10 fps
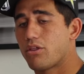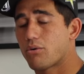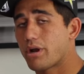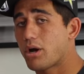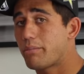
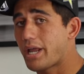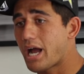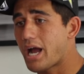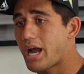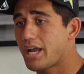the rail
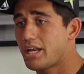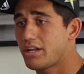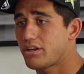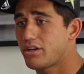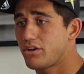
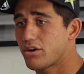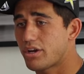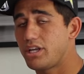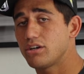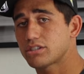behind your
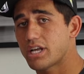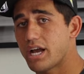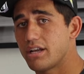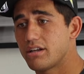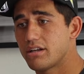heel
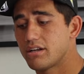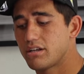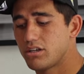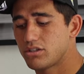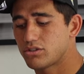side.
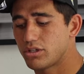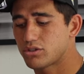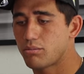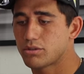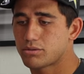So
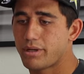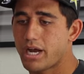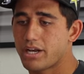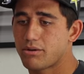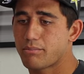it's almost
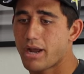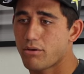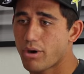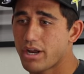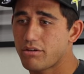behind my
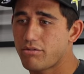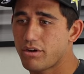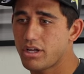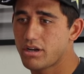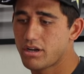right
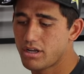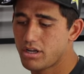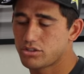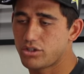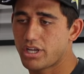foot.
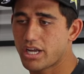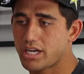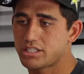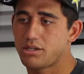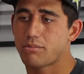So you can
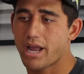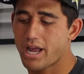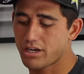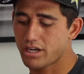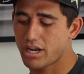kind of see my
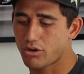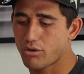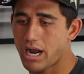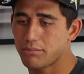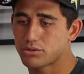hand kind of
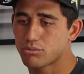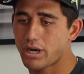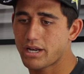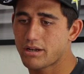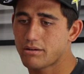grabs
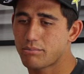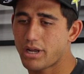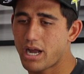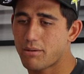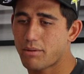right
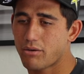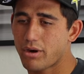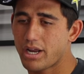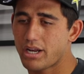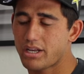behind my
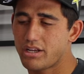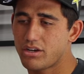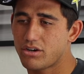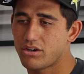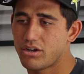right
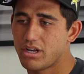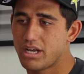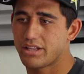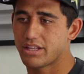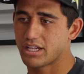heel
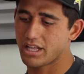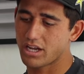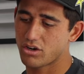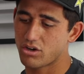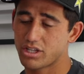and then
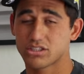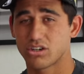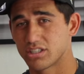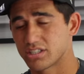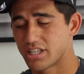let go. That's
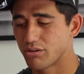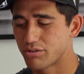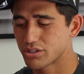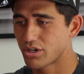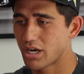called a
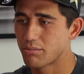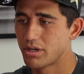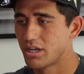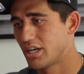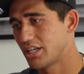stalefish
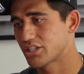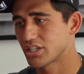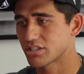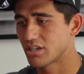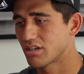grab. It's
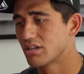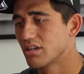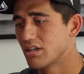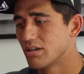just a